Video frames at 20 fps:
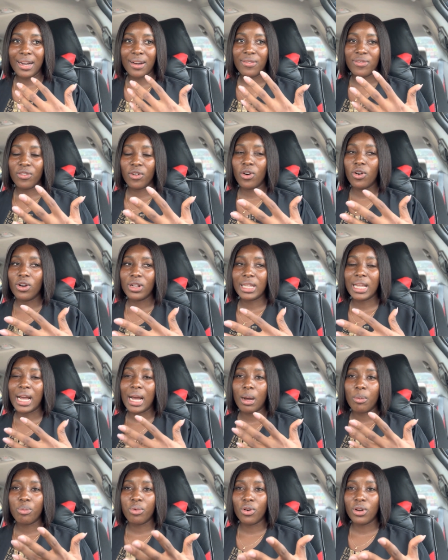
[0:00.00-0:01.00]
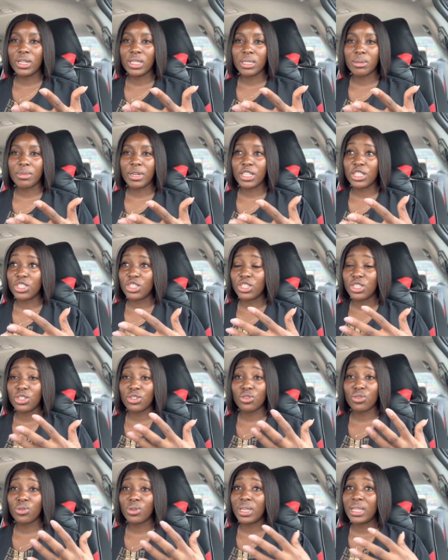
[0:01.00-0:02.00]
her for all her appointments,
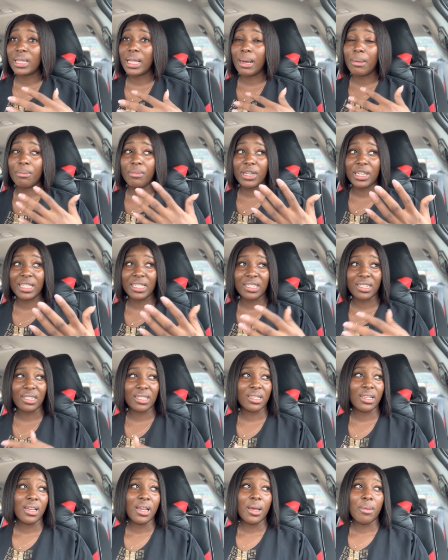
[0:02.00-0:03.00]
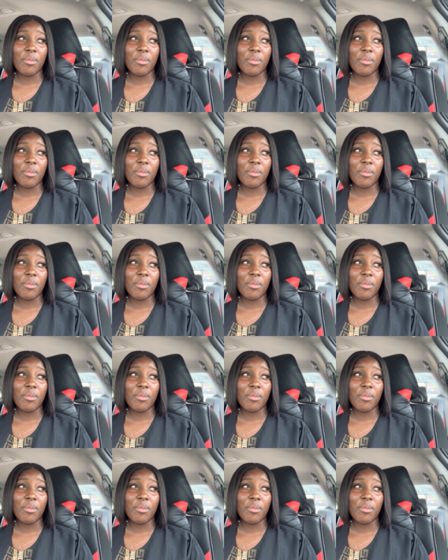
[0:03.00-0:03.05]
she's doing amazing.